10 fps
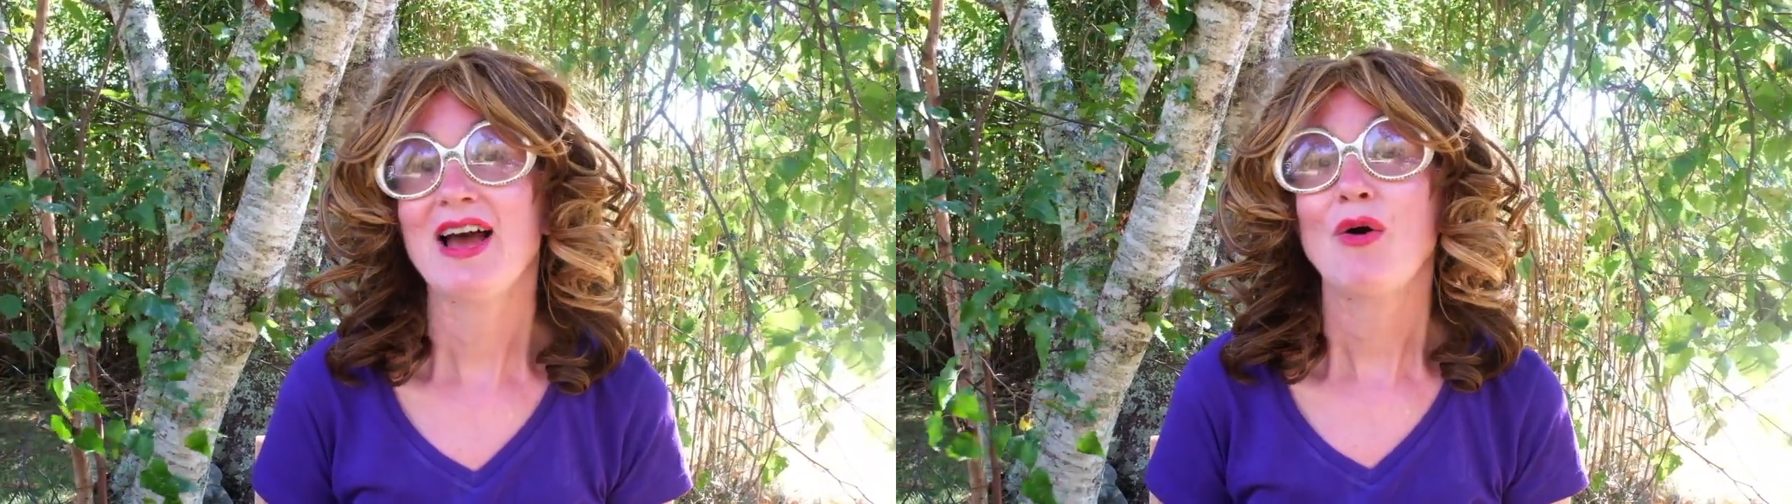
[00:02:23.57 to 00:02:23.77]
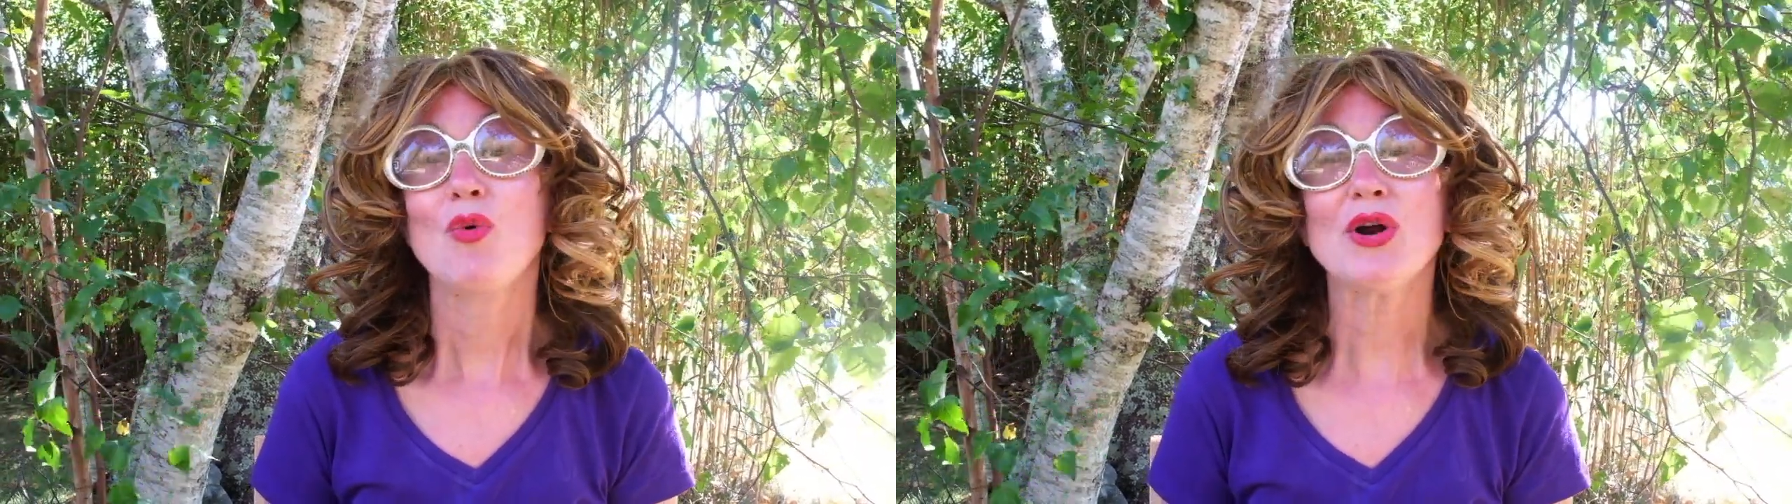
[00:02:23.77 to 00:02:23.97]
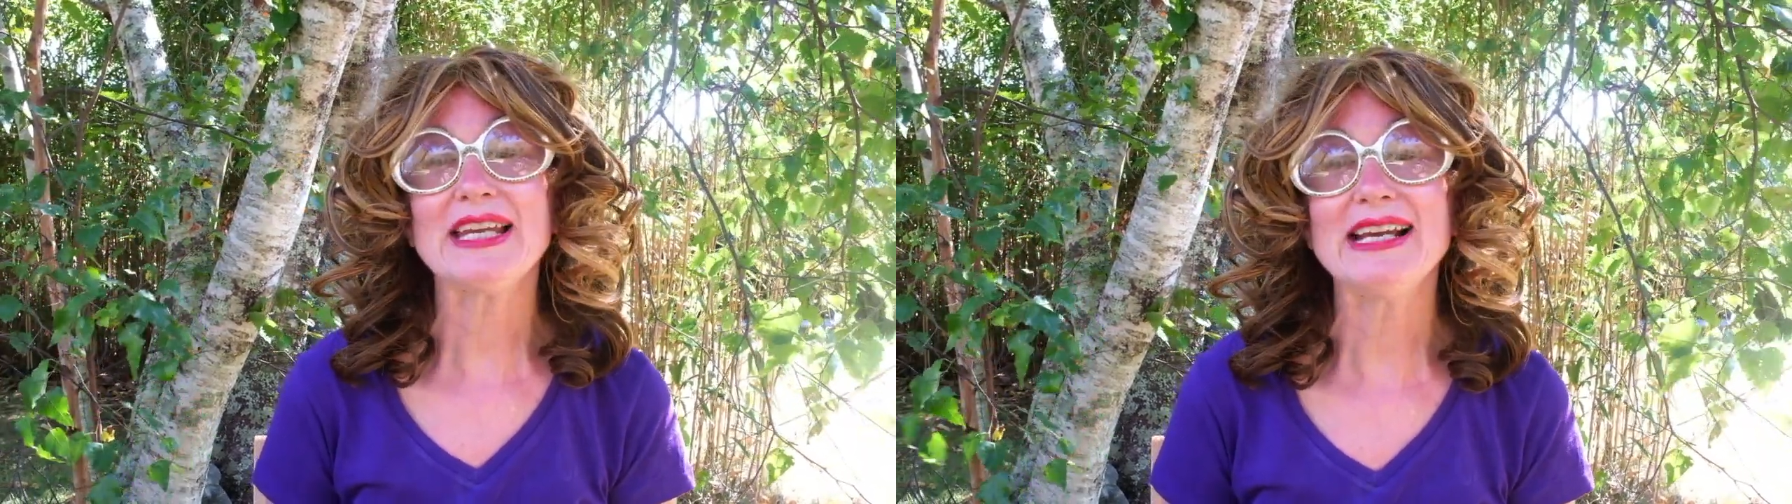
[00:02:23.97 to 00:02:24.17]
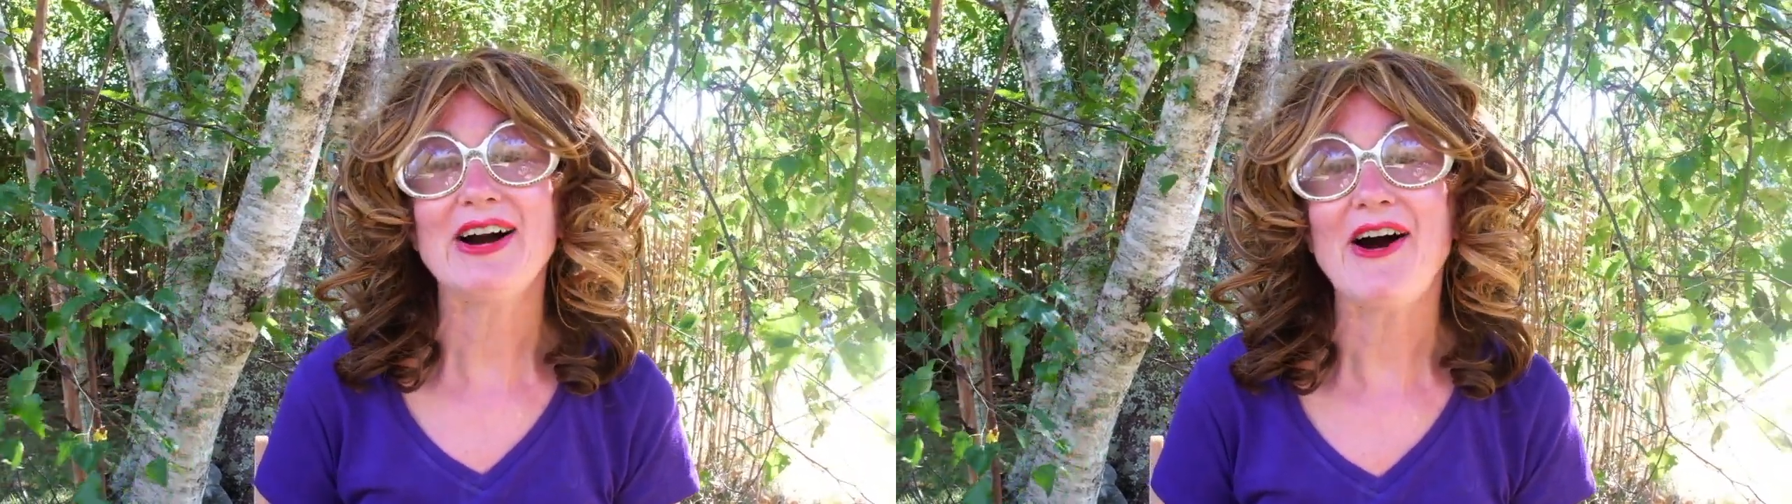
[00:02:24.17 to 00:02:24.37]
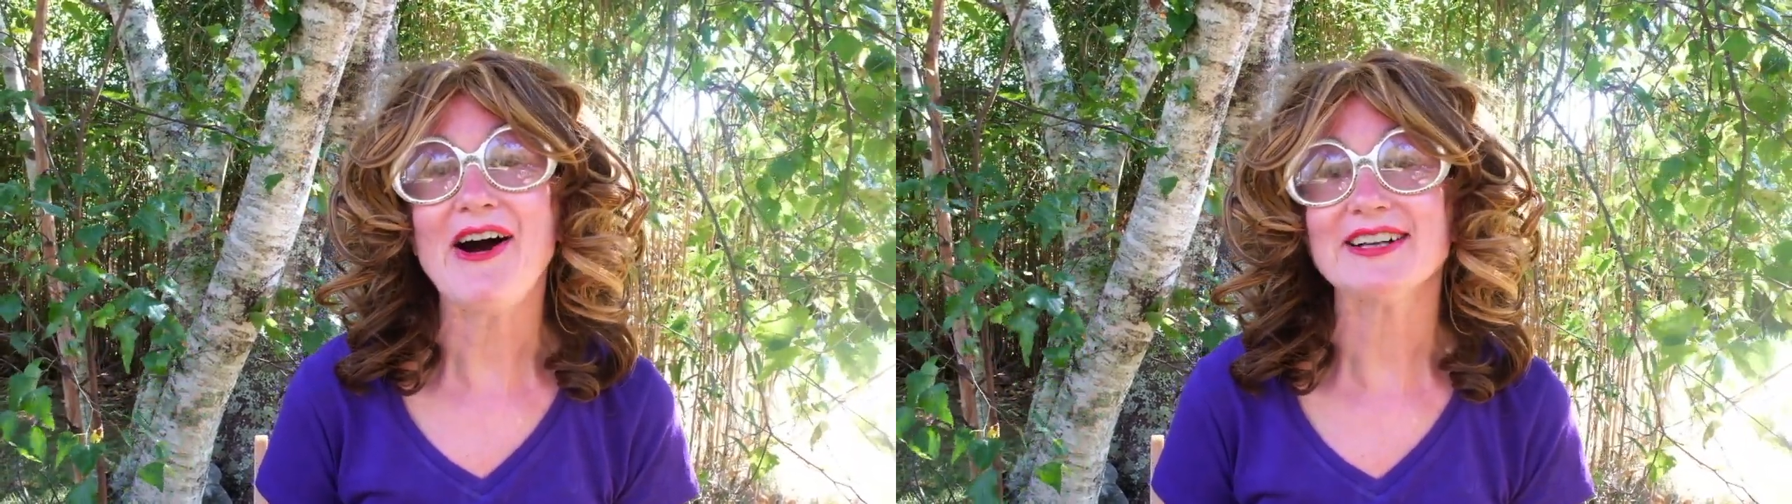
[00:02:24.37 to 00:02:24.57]
Working
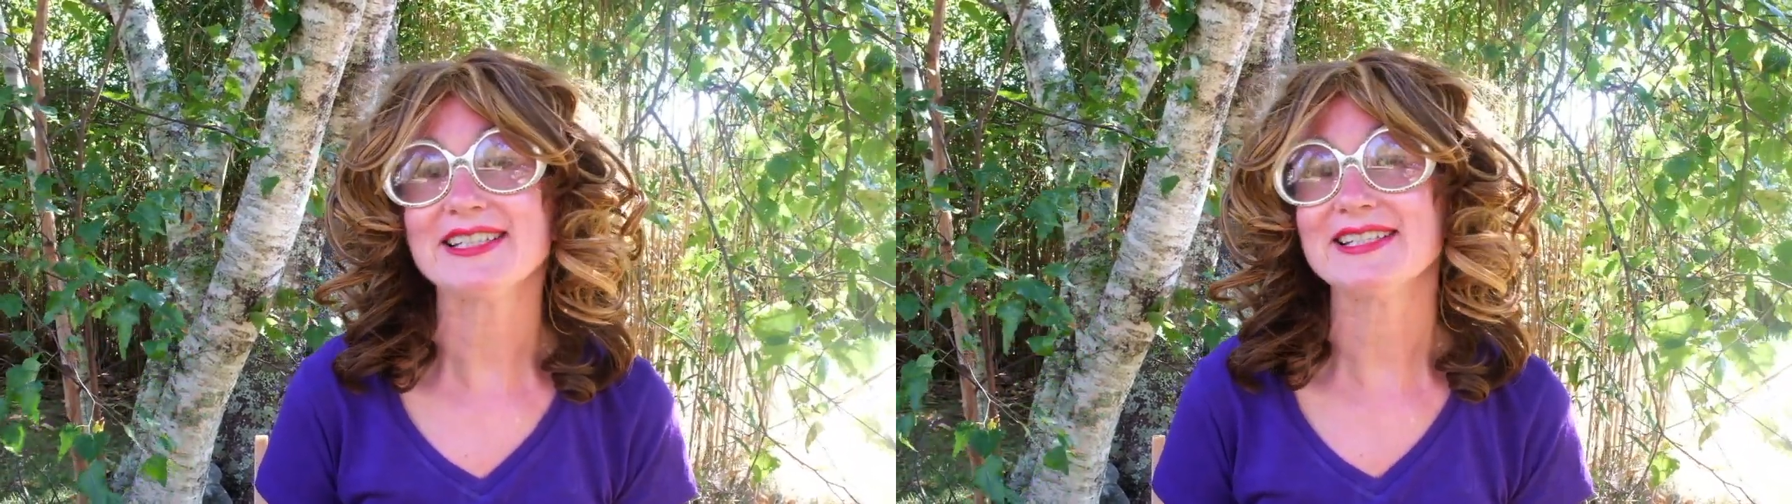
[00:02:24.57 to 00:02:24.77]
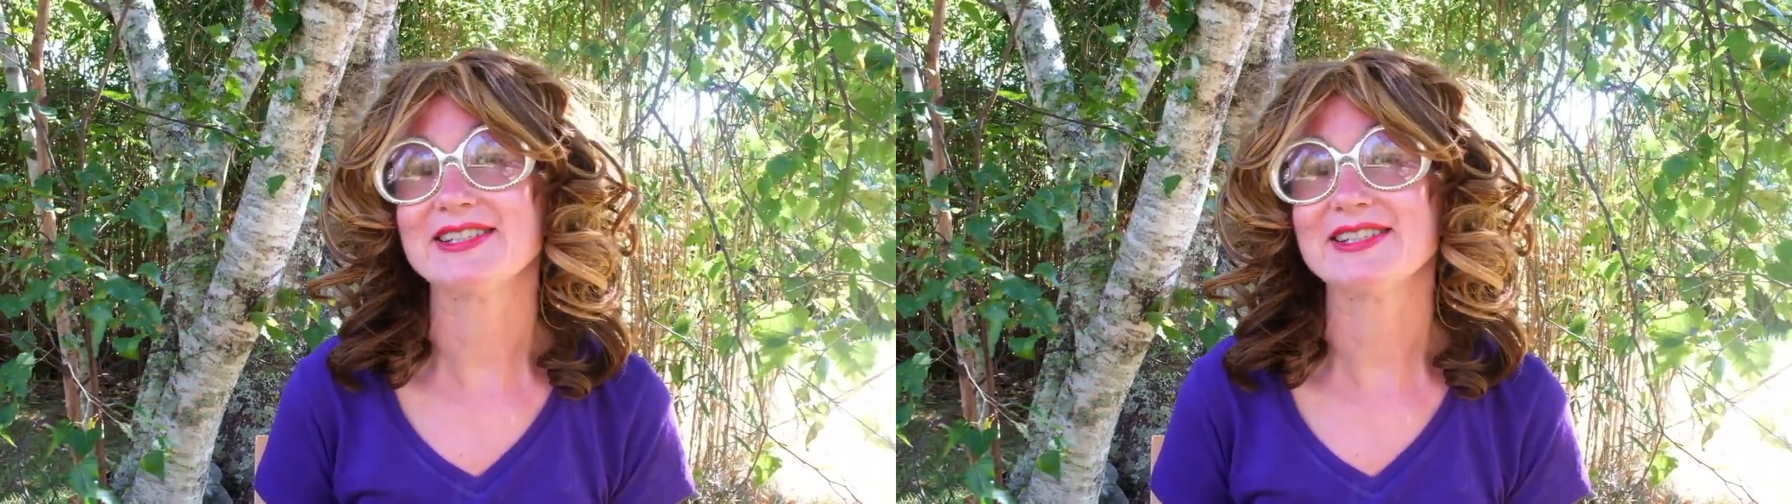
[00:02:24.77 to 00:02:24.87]
hard to